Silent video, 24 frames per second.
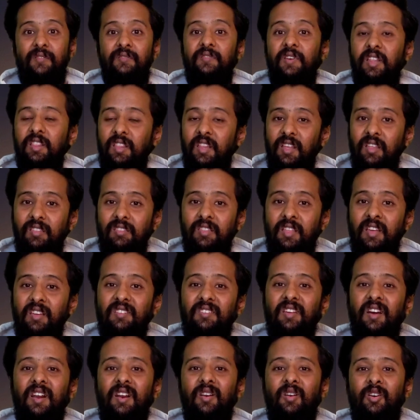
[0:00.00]
when these
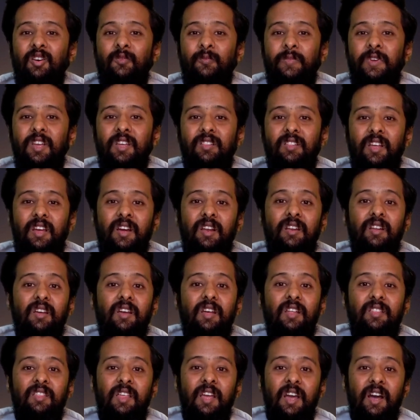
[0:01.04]
things are not being there
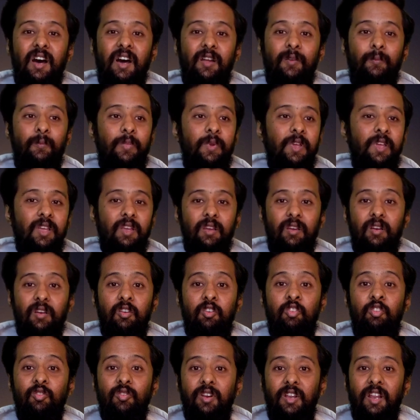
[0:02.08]
they are being
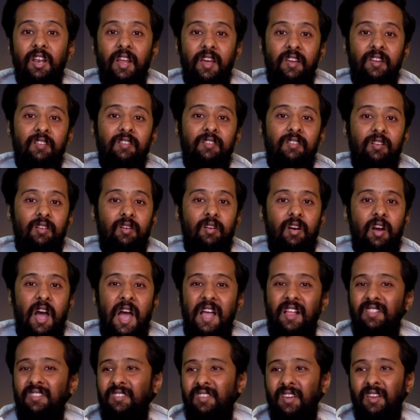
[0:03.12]
utilized
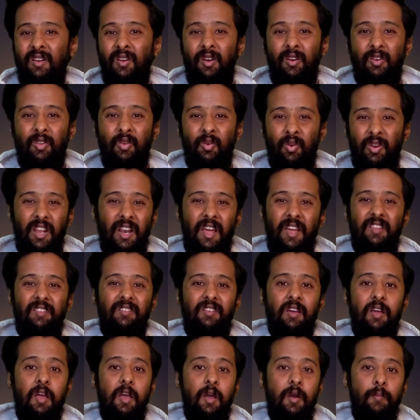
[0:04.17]
i'll say not
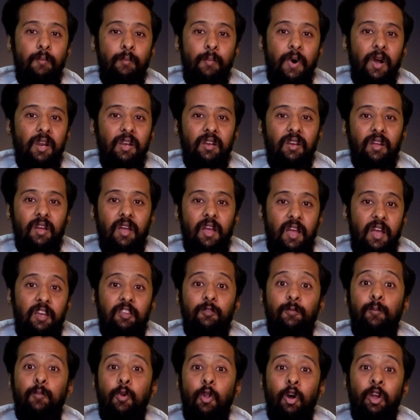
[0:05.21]
utilized but
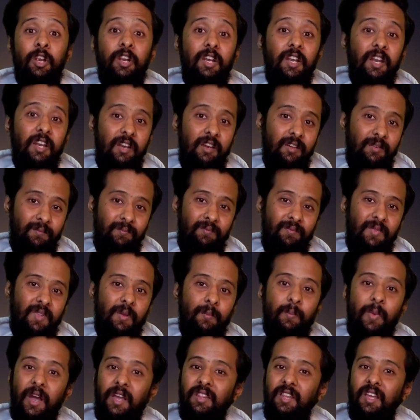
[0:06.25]
exploited
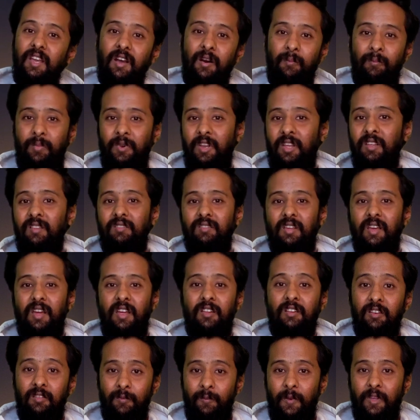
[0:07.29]
by the companies
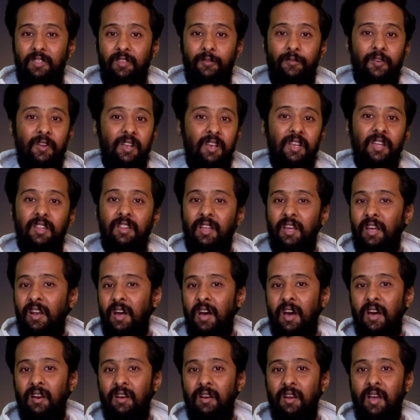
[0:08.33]
and specifically there
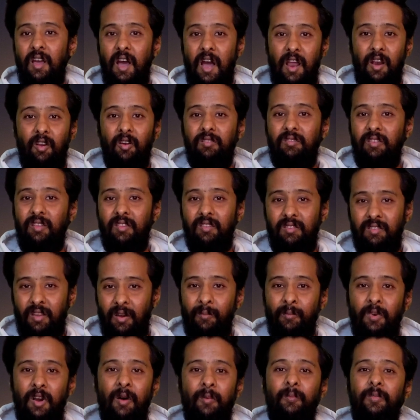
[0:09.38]
are i'll not say
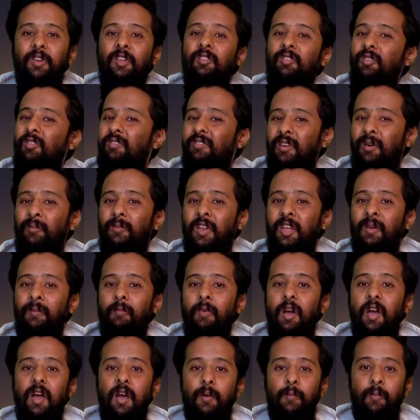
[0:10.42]
some companies or some
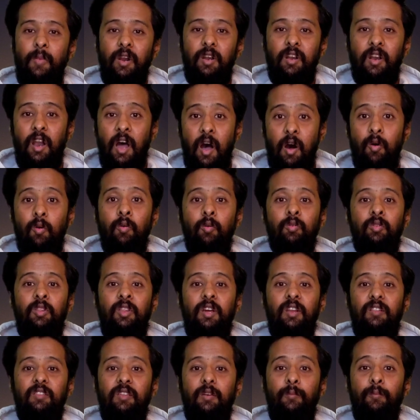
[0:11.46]
name but now
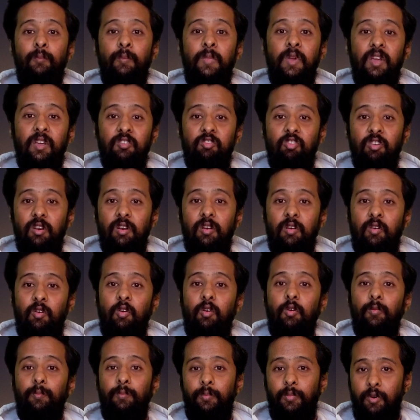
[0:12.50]
there is a major
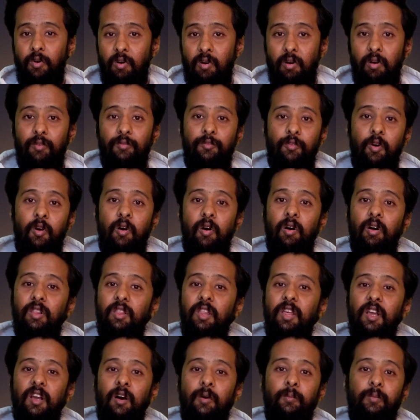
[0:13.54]
group of all
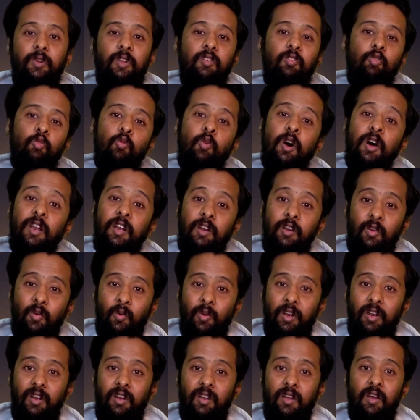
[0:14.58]
the companies who are into
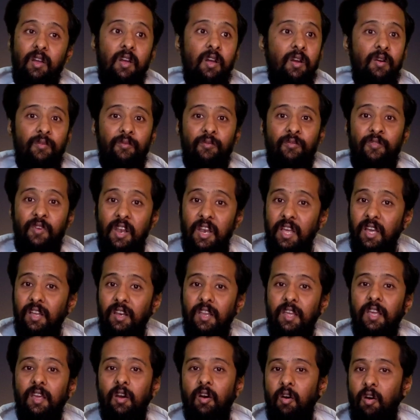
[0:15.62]
it
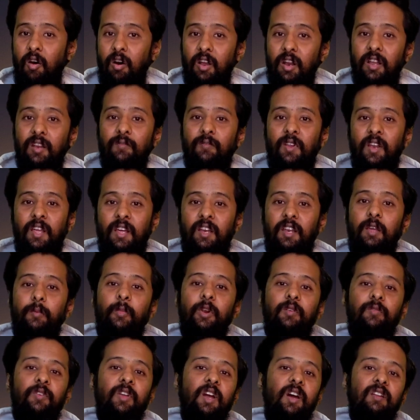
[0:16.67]
willingly or unwillingly,
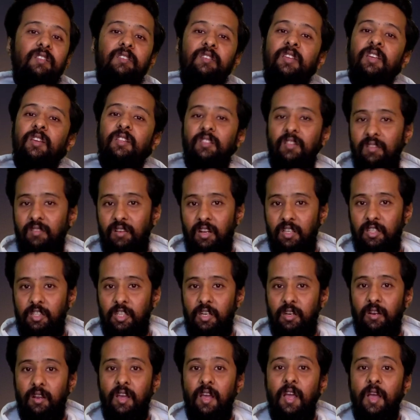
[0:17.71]
but we are seeing this
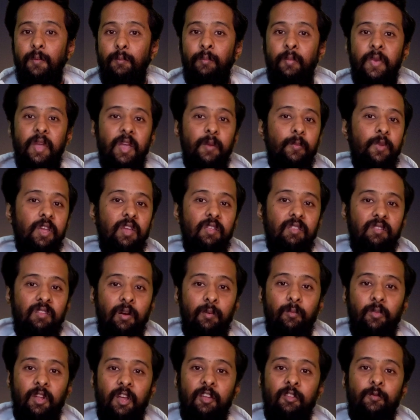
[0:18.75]
culture. Maybe
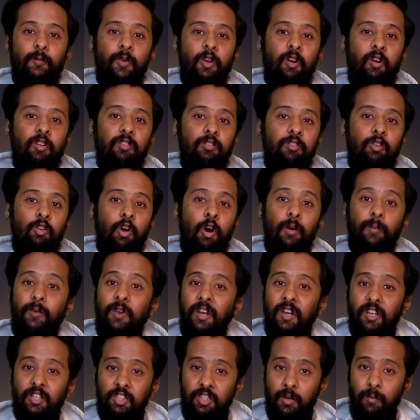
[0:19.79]
sometimes because top
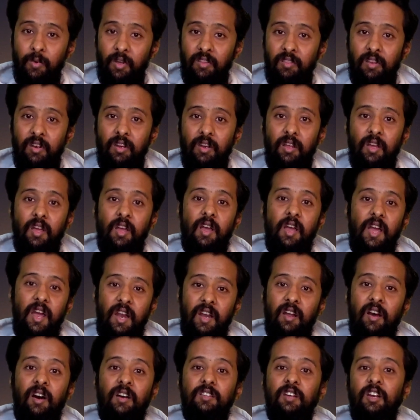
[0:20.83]
leadership does it,
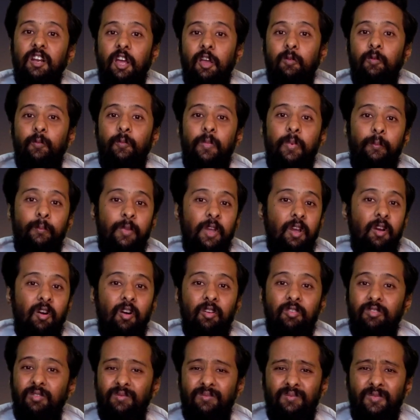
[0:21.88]
and other times
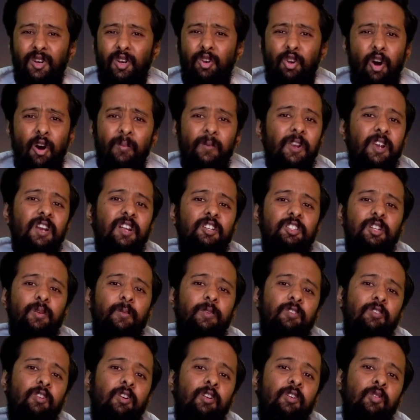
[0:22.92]
because top
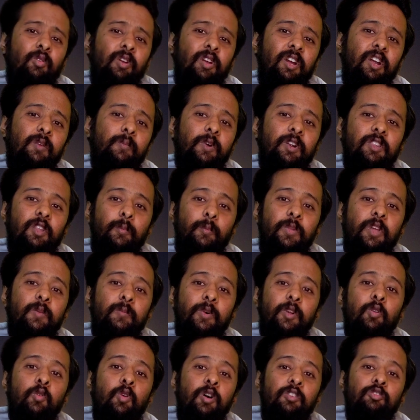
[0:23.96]
leadership is not doing it, but the
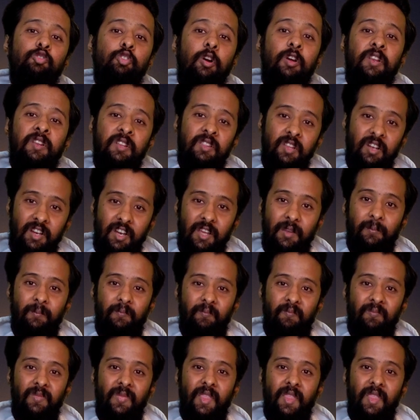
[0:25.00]
people who are joining the team.